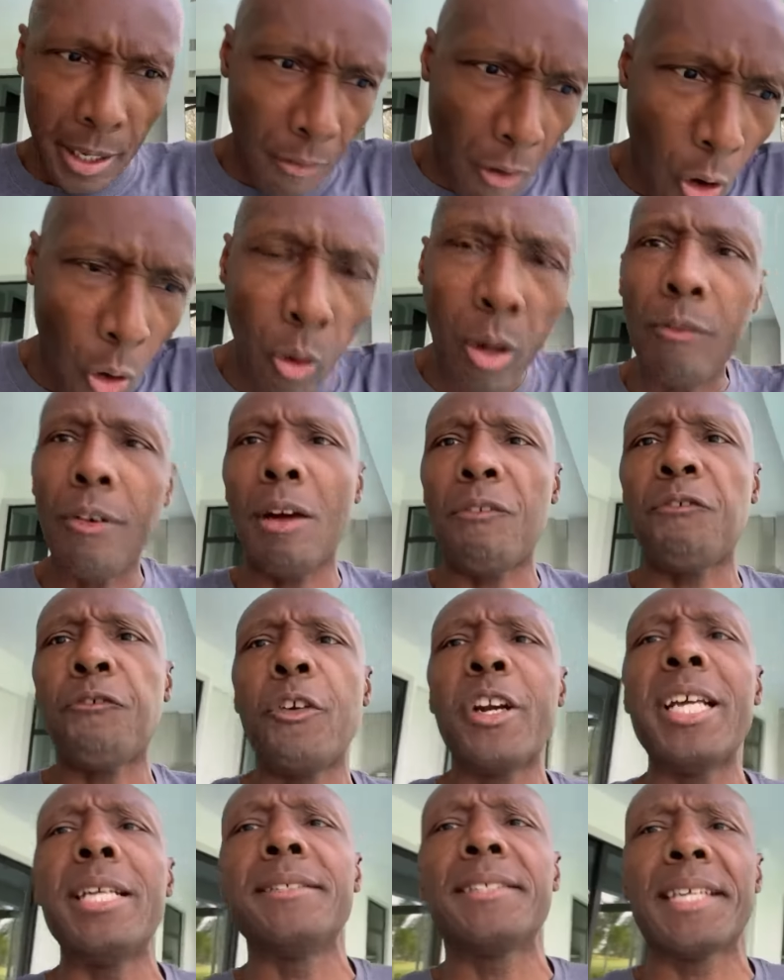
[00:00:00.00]
all of our
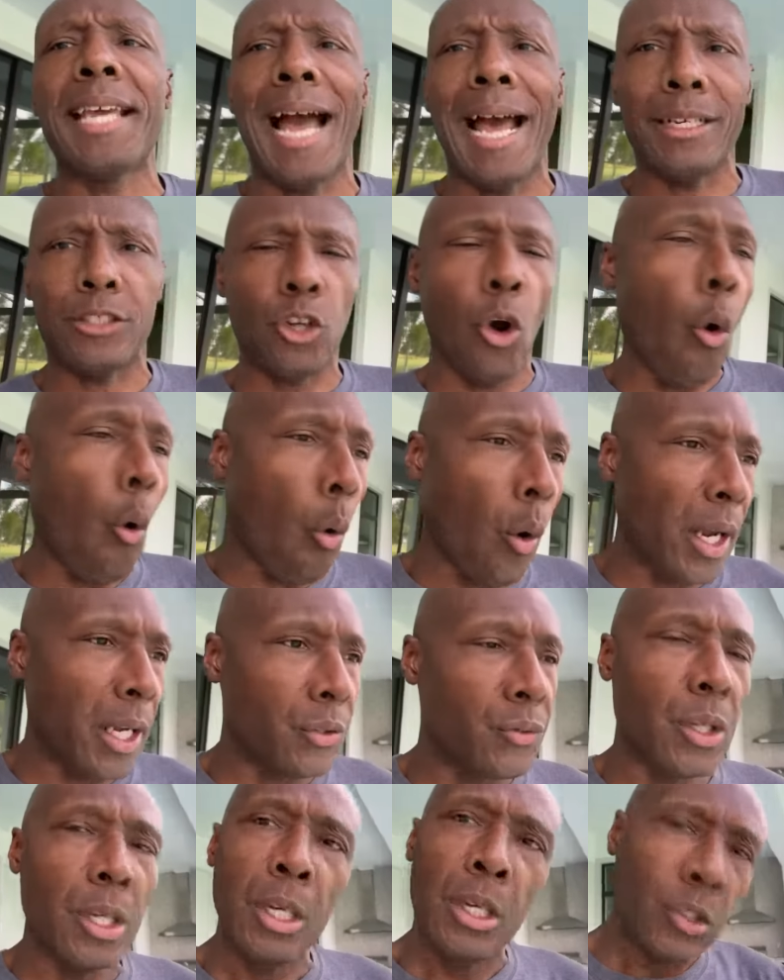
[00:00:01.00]
friends got
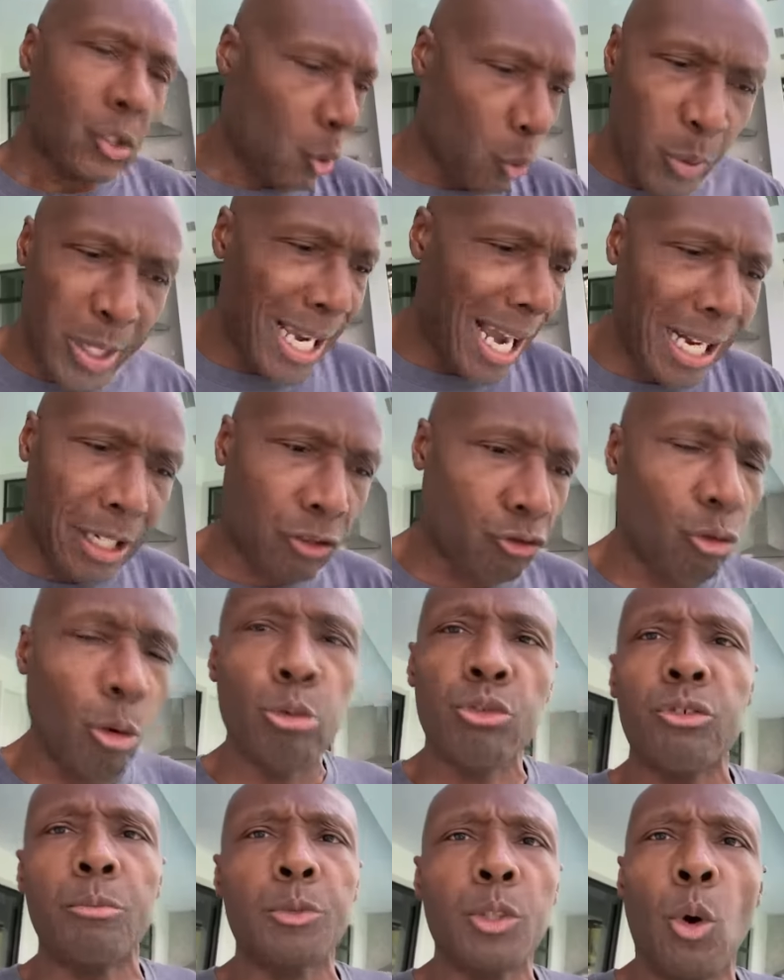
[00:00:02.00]
toys so we got to
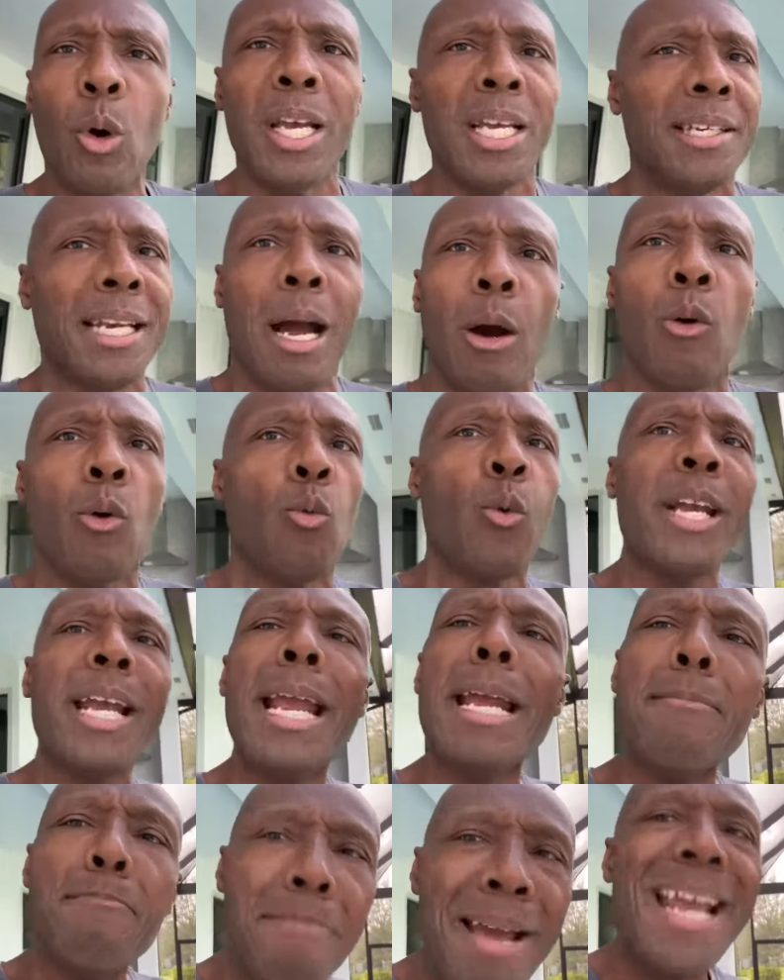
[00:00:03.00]
throw some toys now we
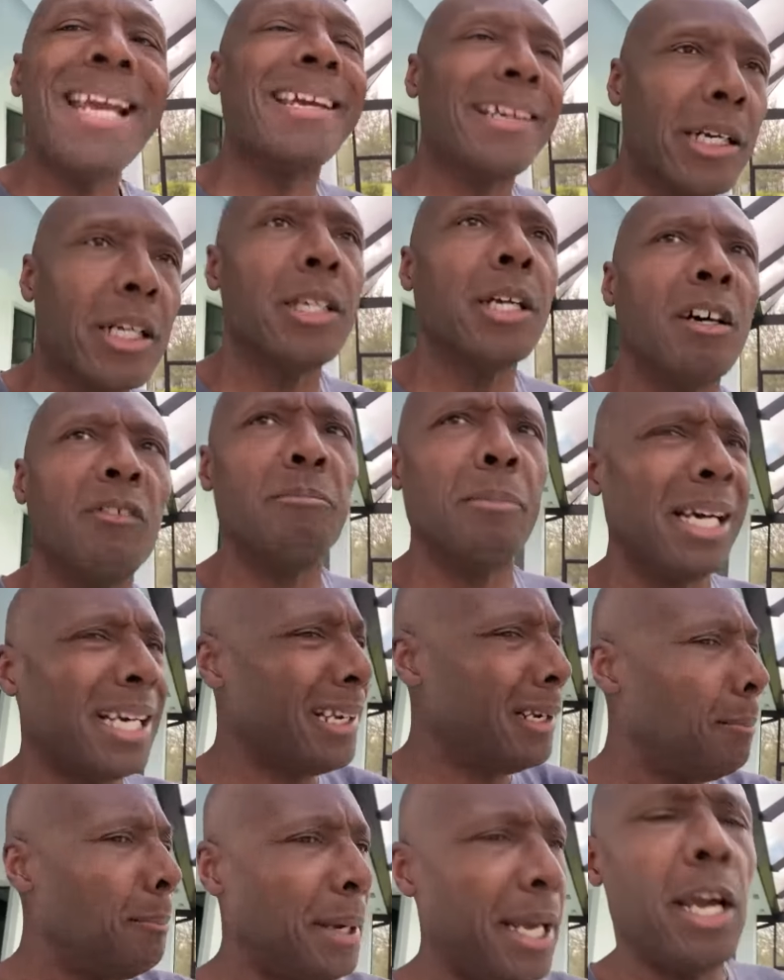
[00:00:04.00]
ain't making enough
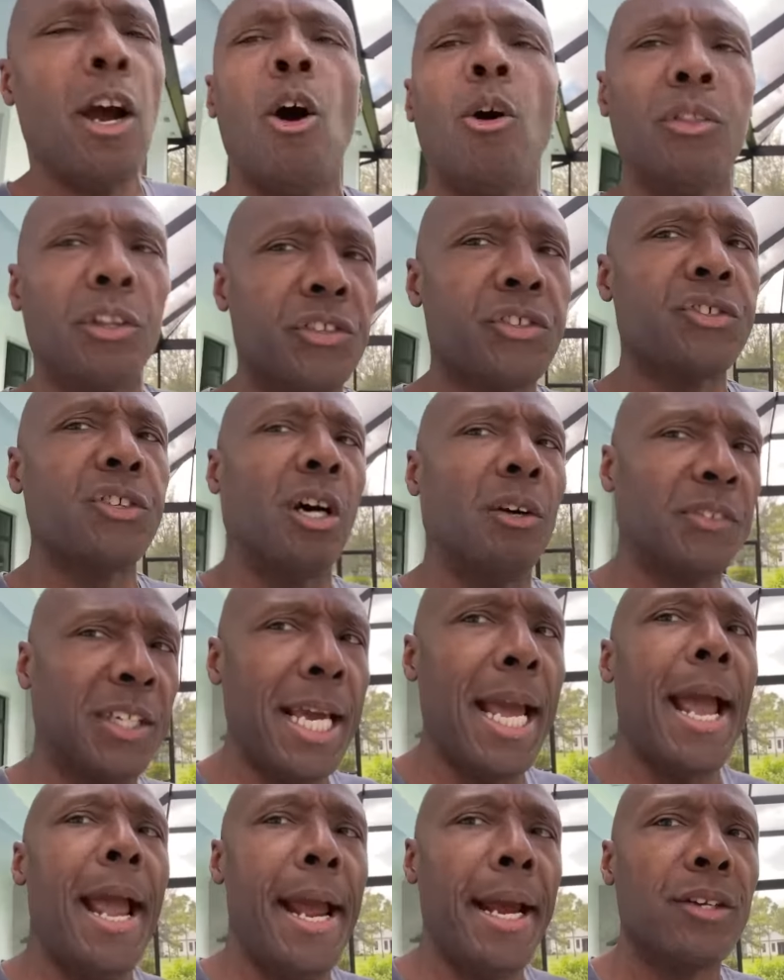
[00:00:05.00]
money to pay all this stuff
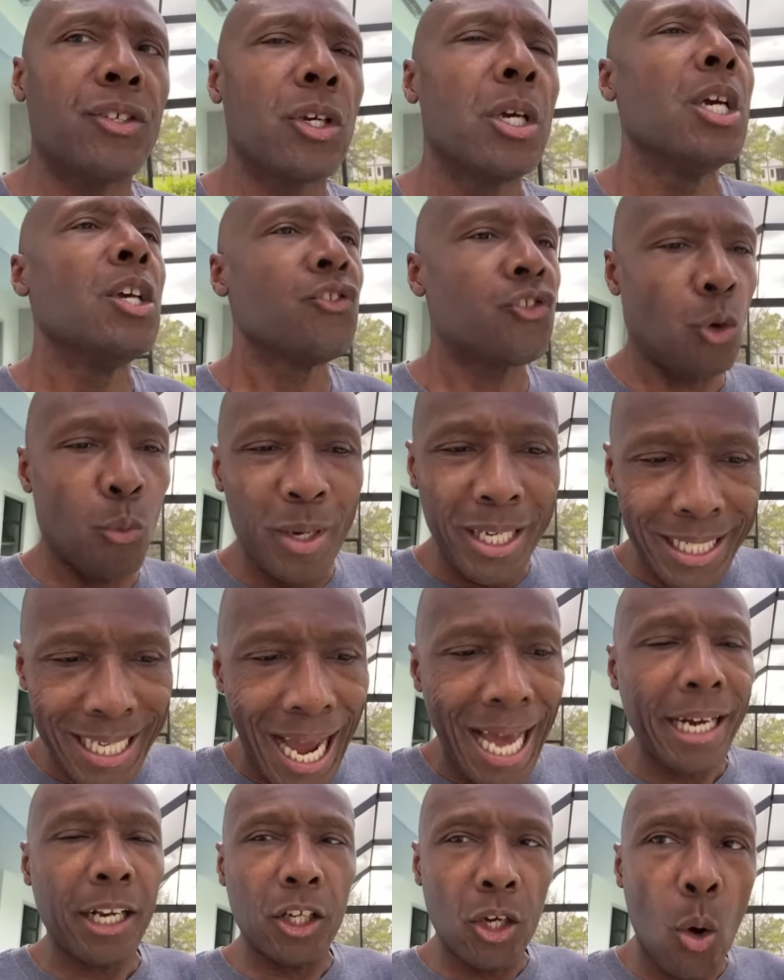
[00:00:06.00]
cash so we
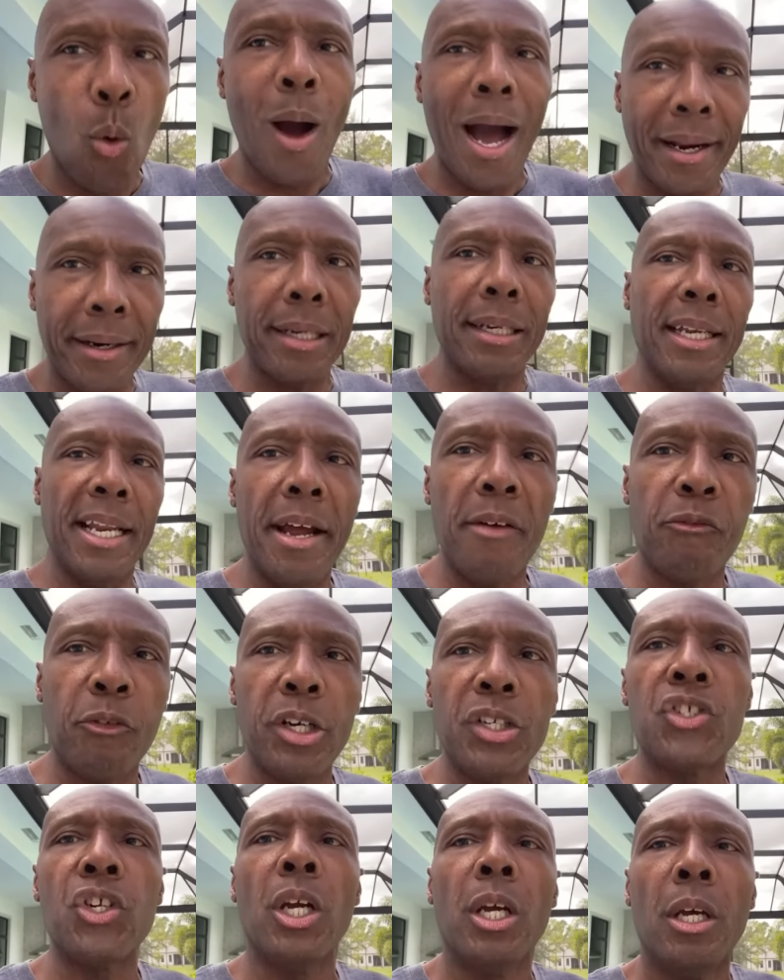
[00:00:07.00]
got to go out and
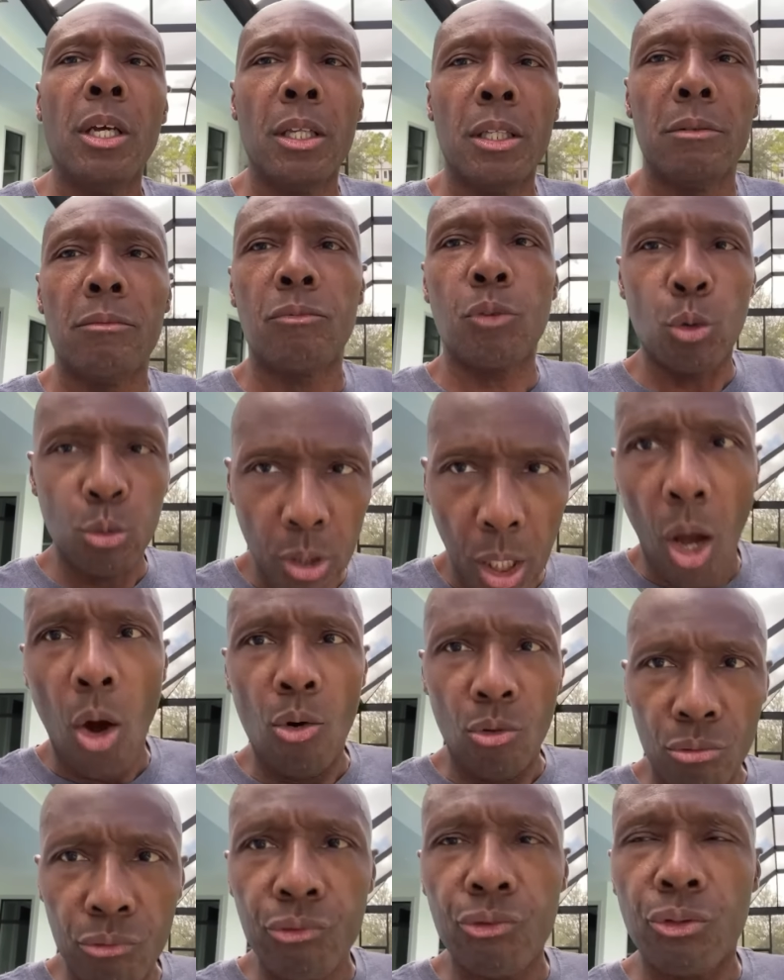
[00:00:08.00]
leverage through
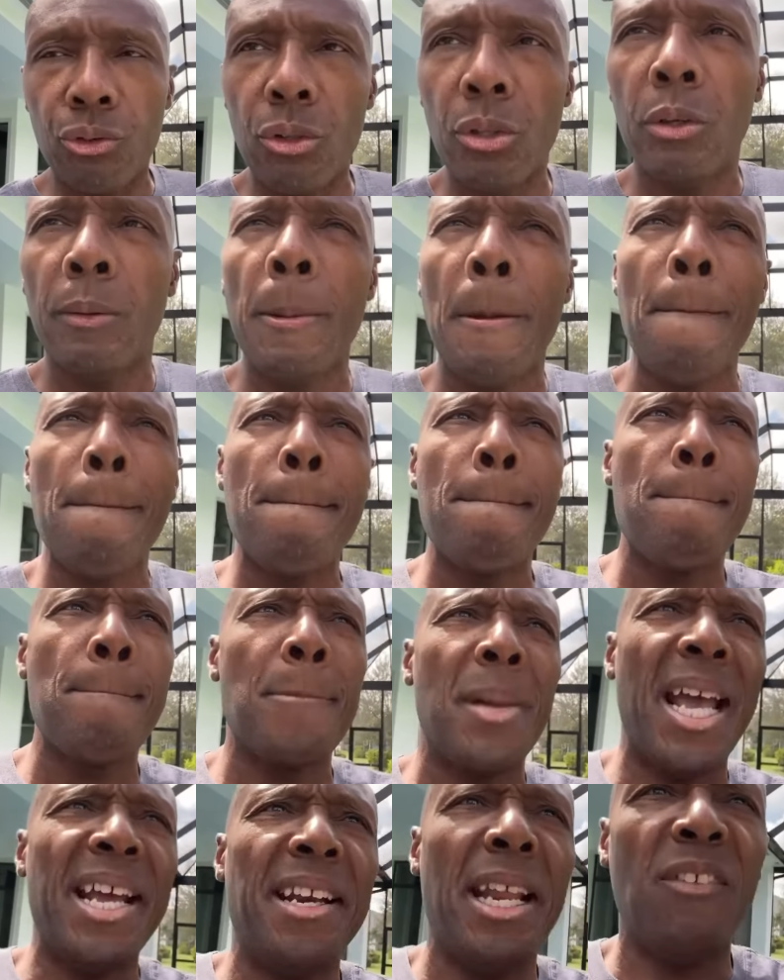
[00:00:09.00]
loans
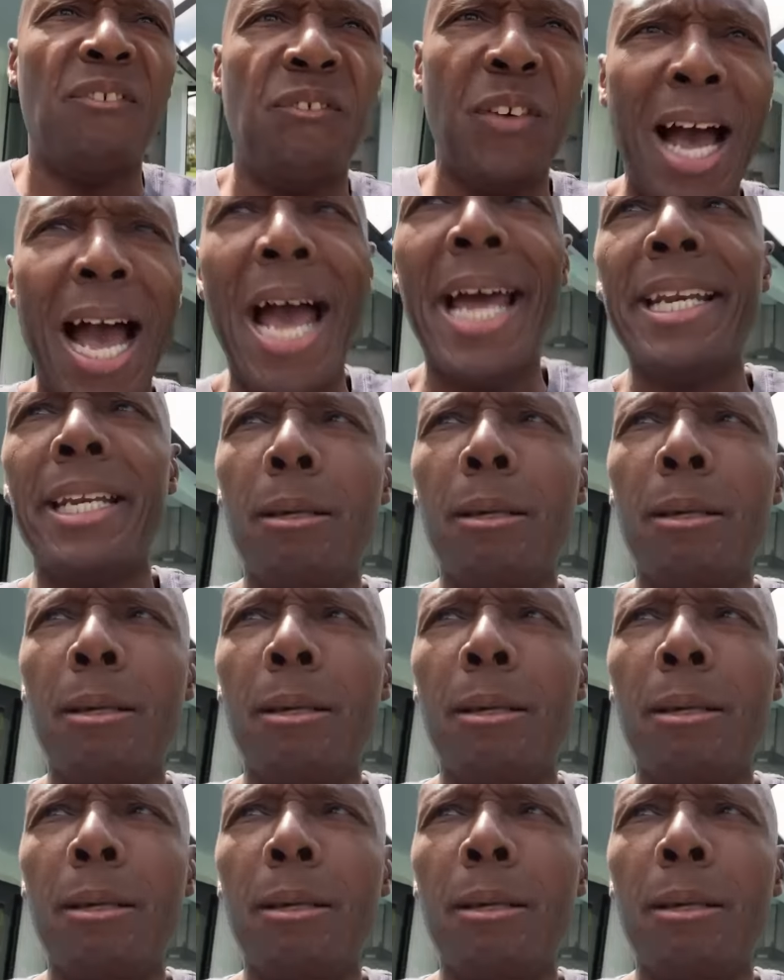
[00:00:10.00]
and they find